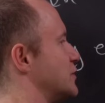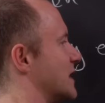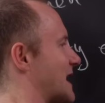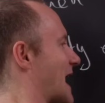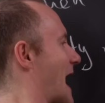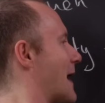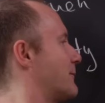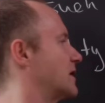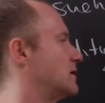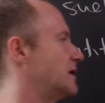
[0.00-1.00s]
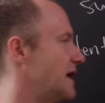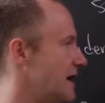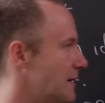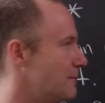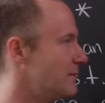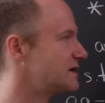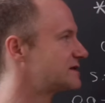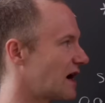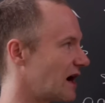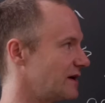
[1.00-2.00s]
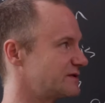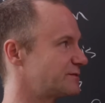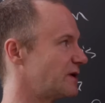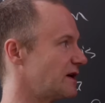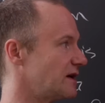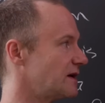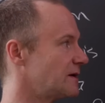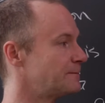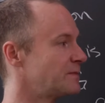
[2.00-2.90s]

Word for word: to a capital M times p.